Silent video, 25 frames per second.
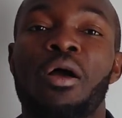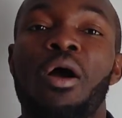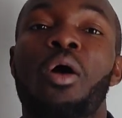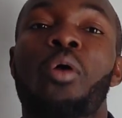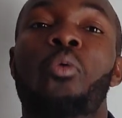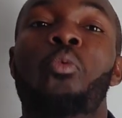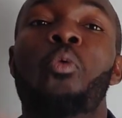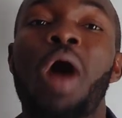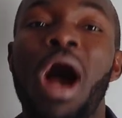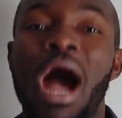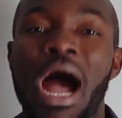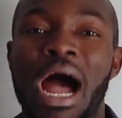
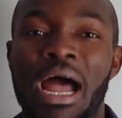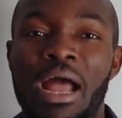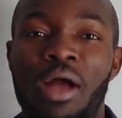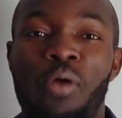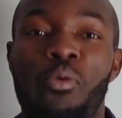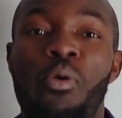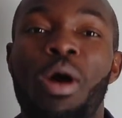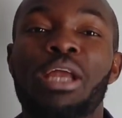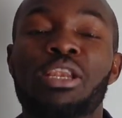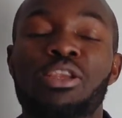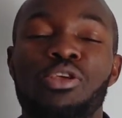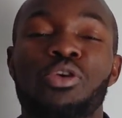Why?
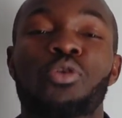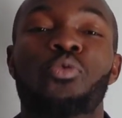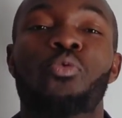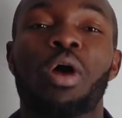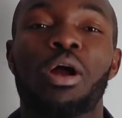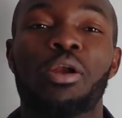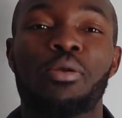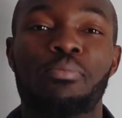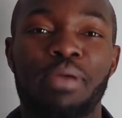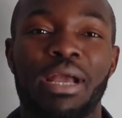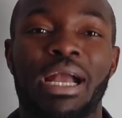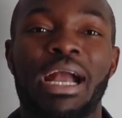Why do you
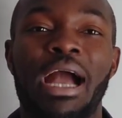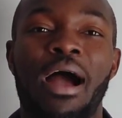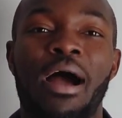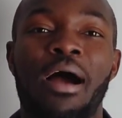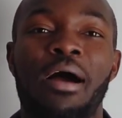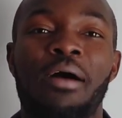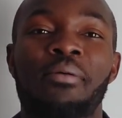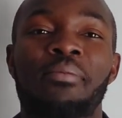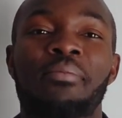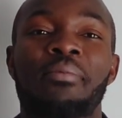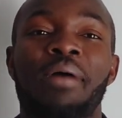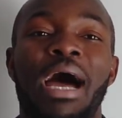want to
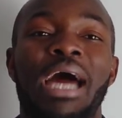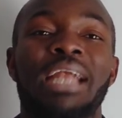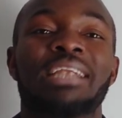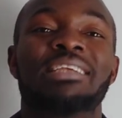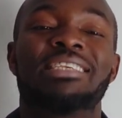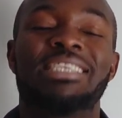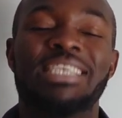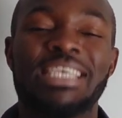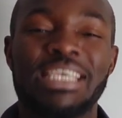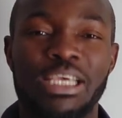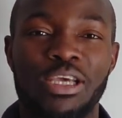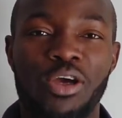become a
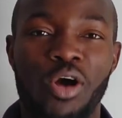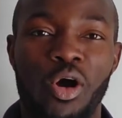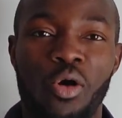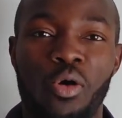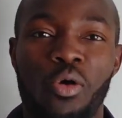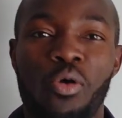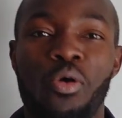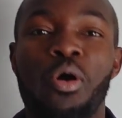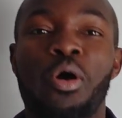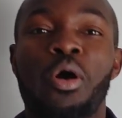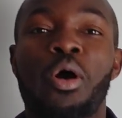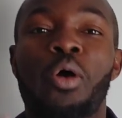
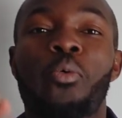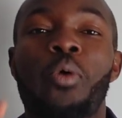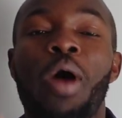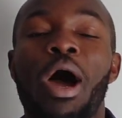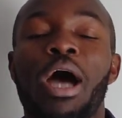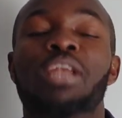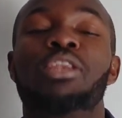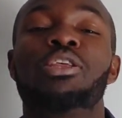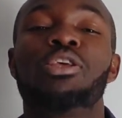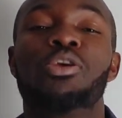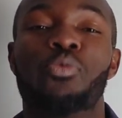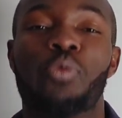CEO?
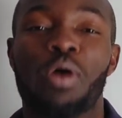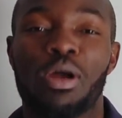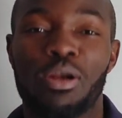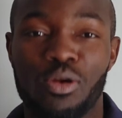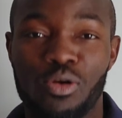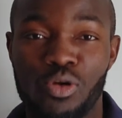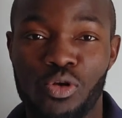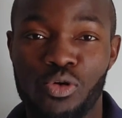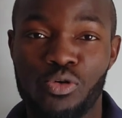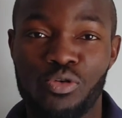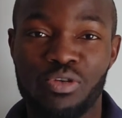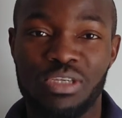Why do you want
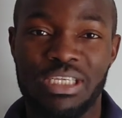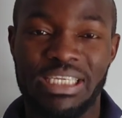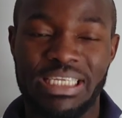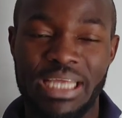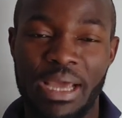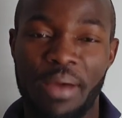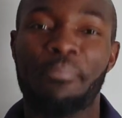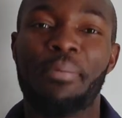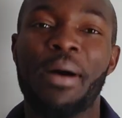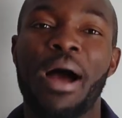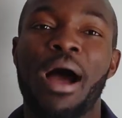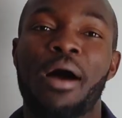to lose
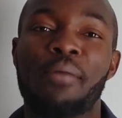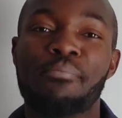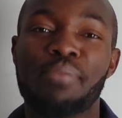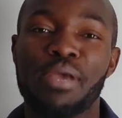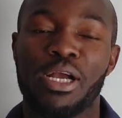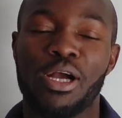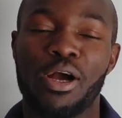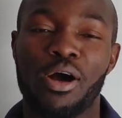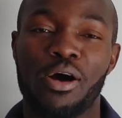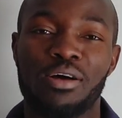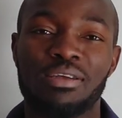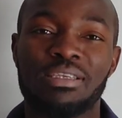10 pounds?
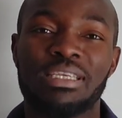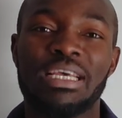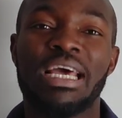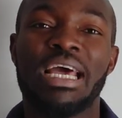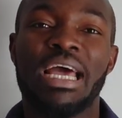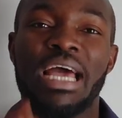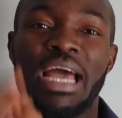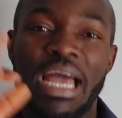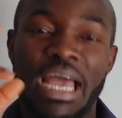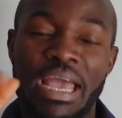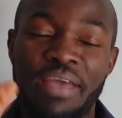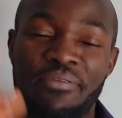Because
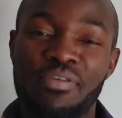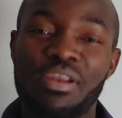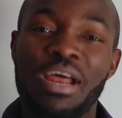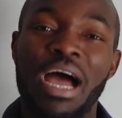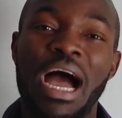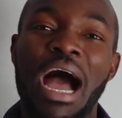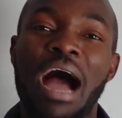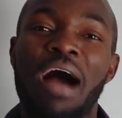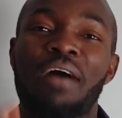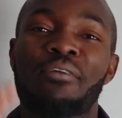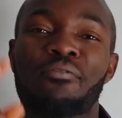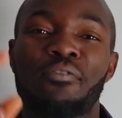if you
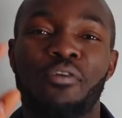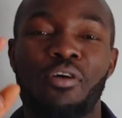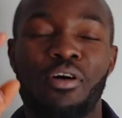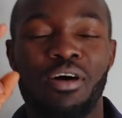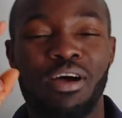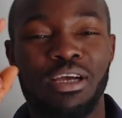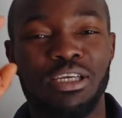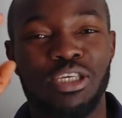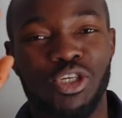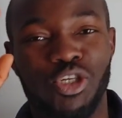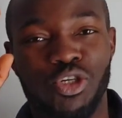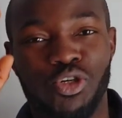don't have
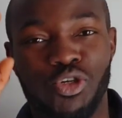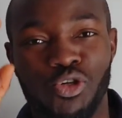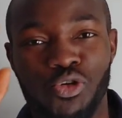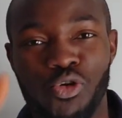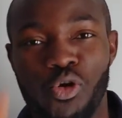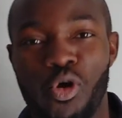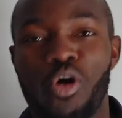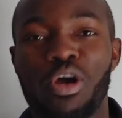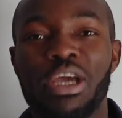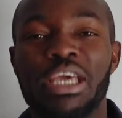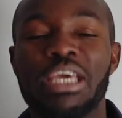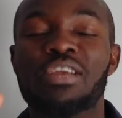a
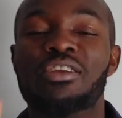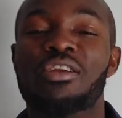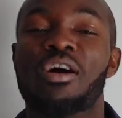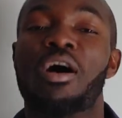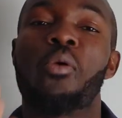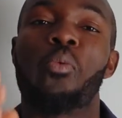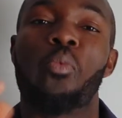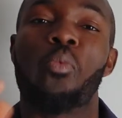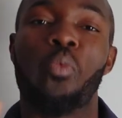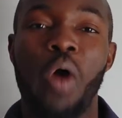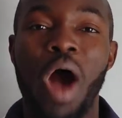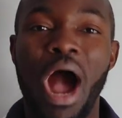strong
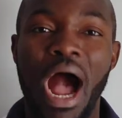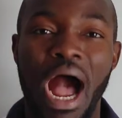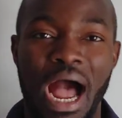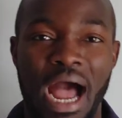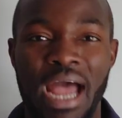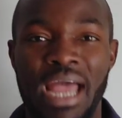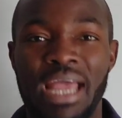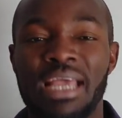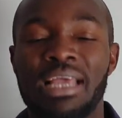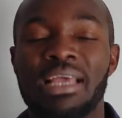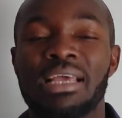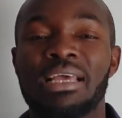enough
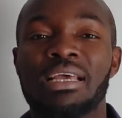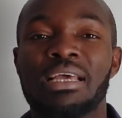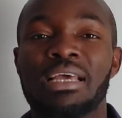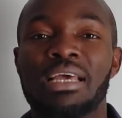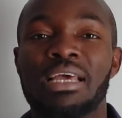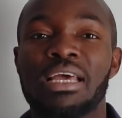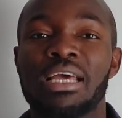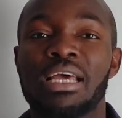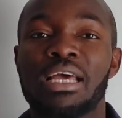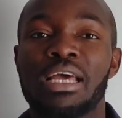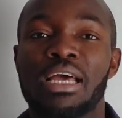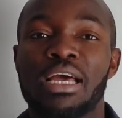why,
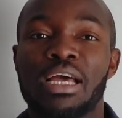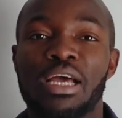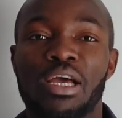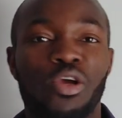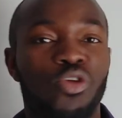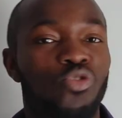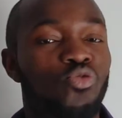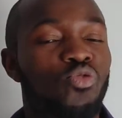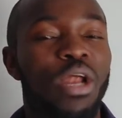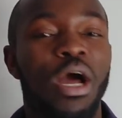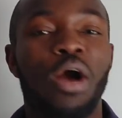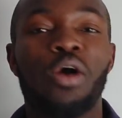
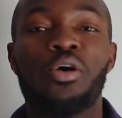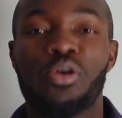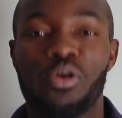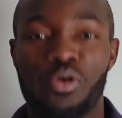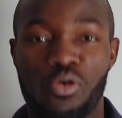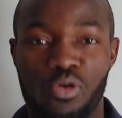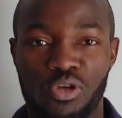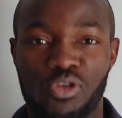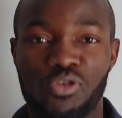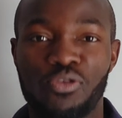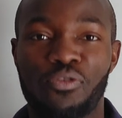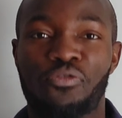you're not going to
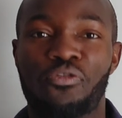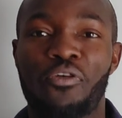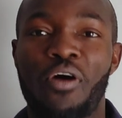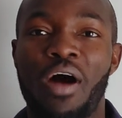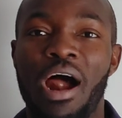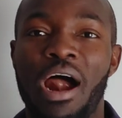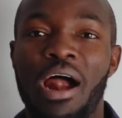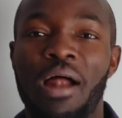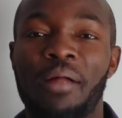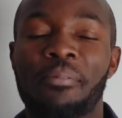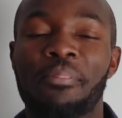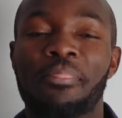go too
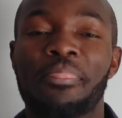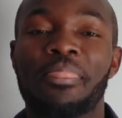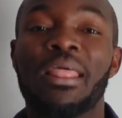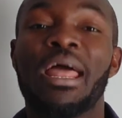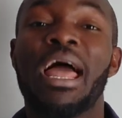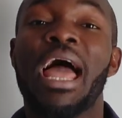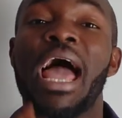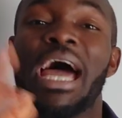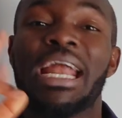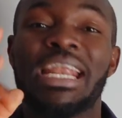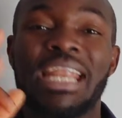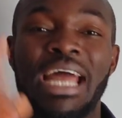far.
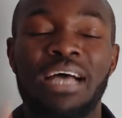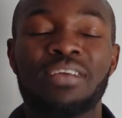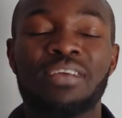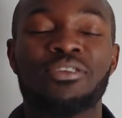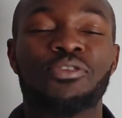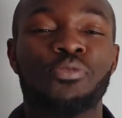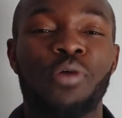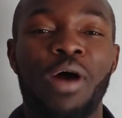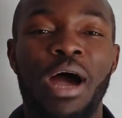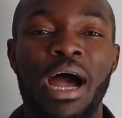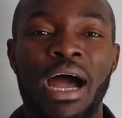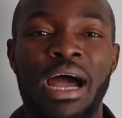And
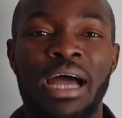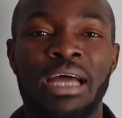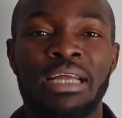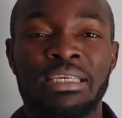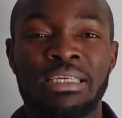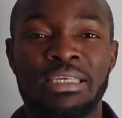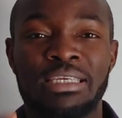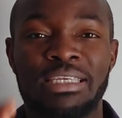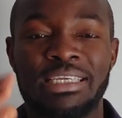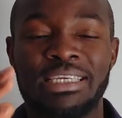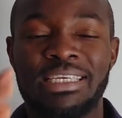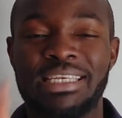that's
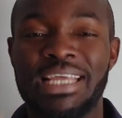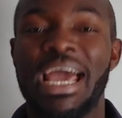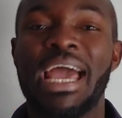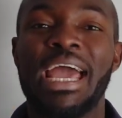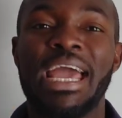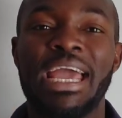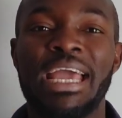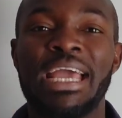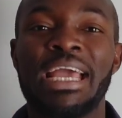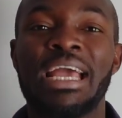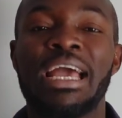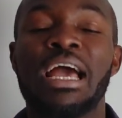why
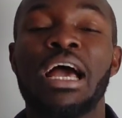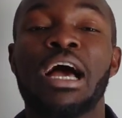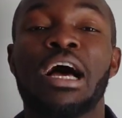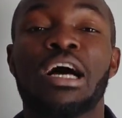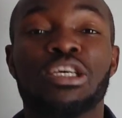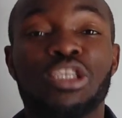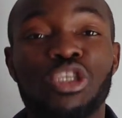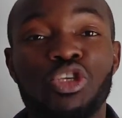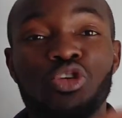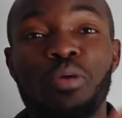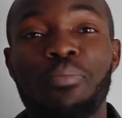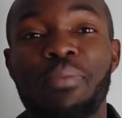today,
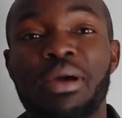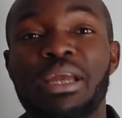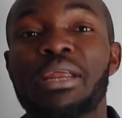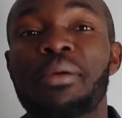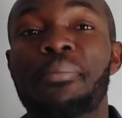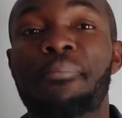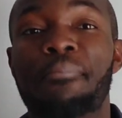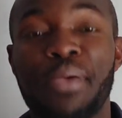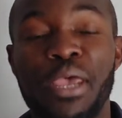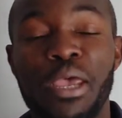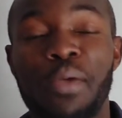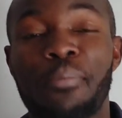so many
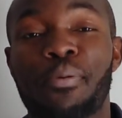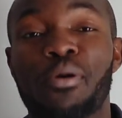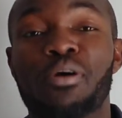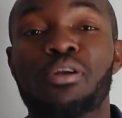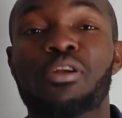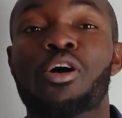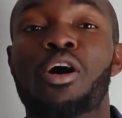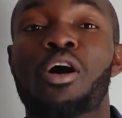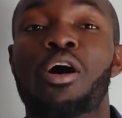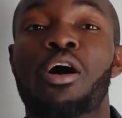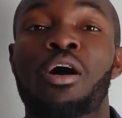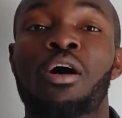people
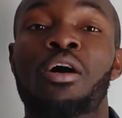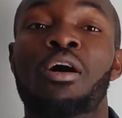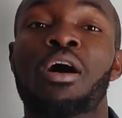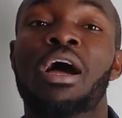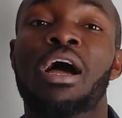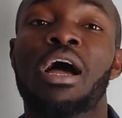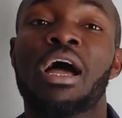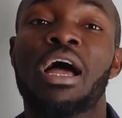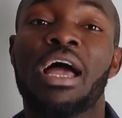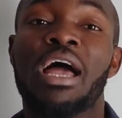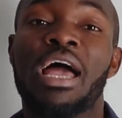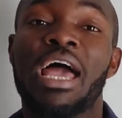
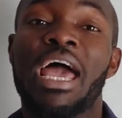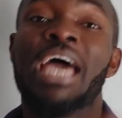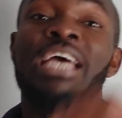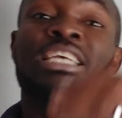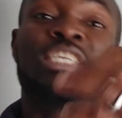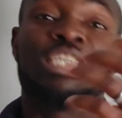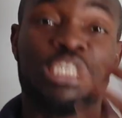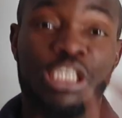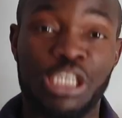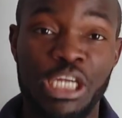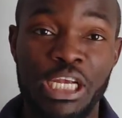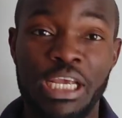don't
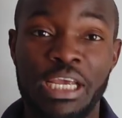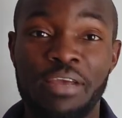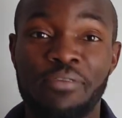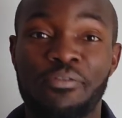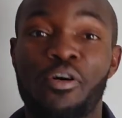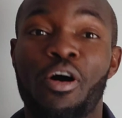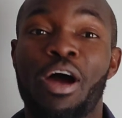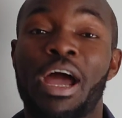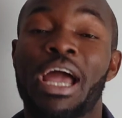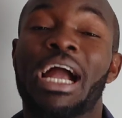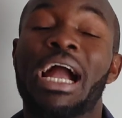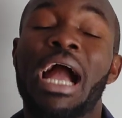achieve
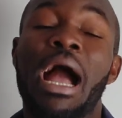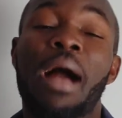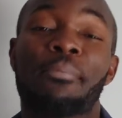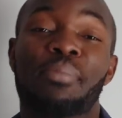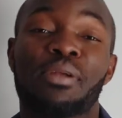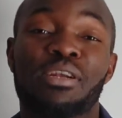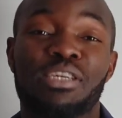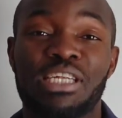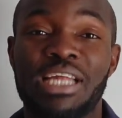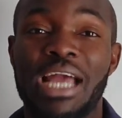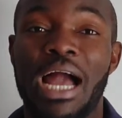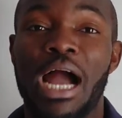or
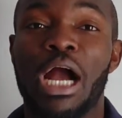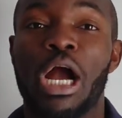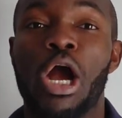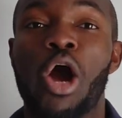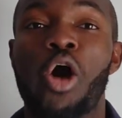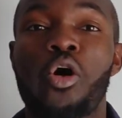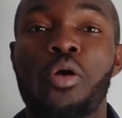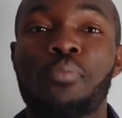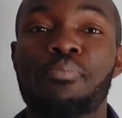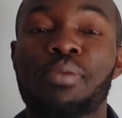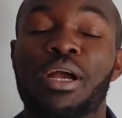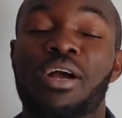accomplish their
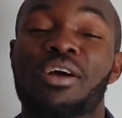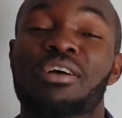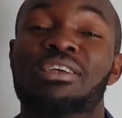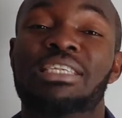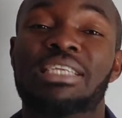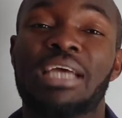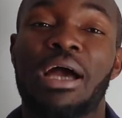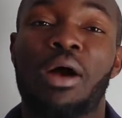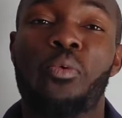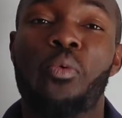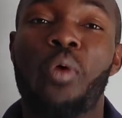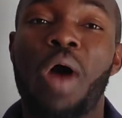goal because
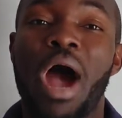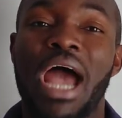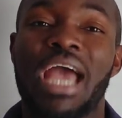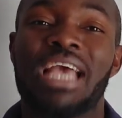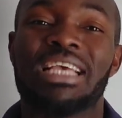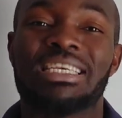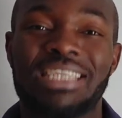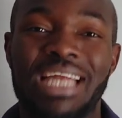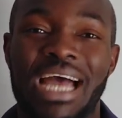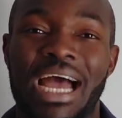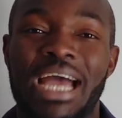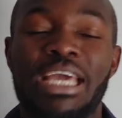their why
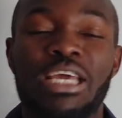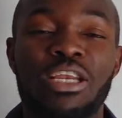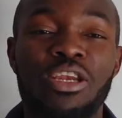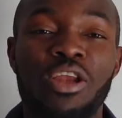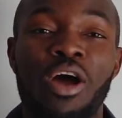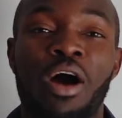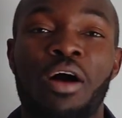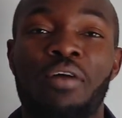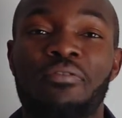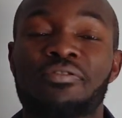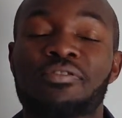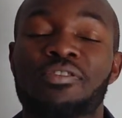is not
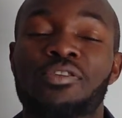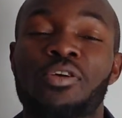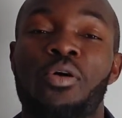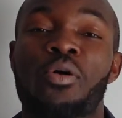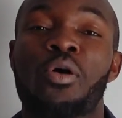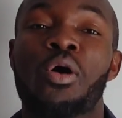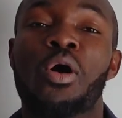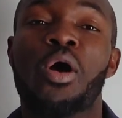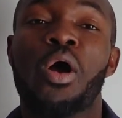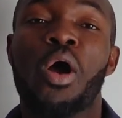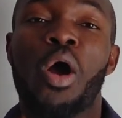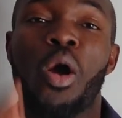enough.
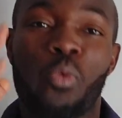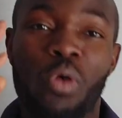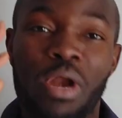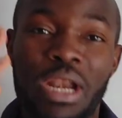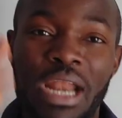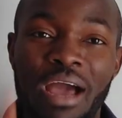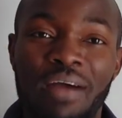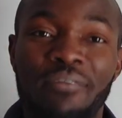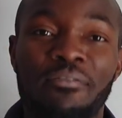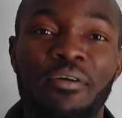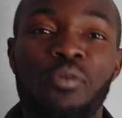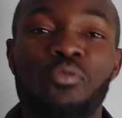So
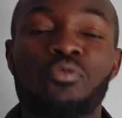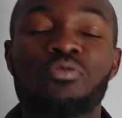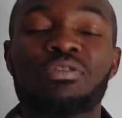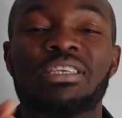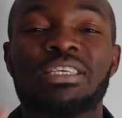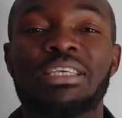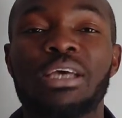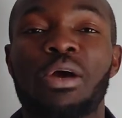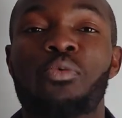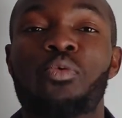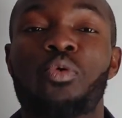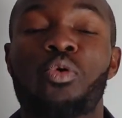whenever we
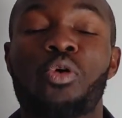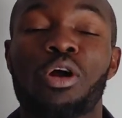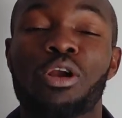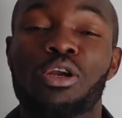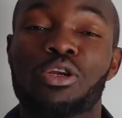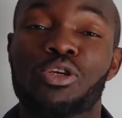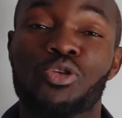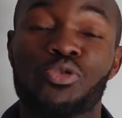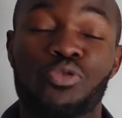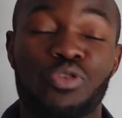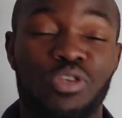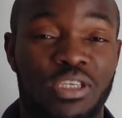say we're going
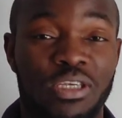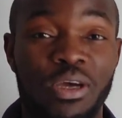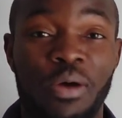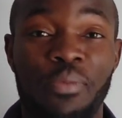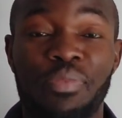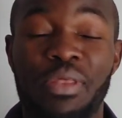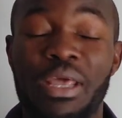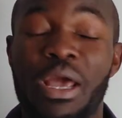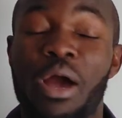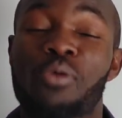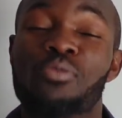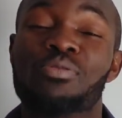to do
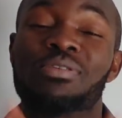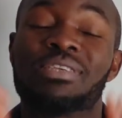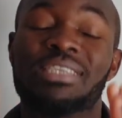something or we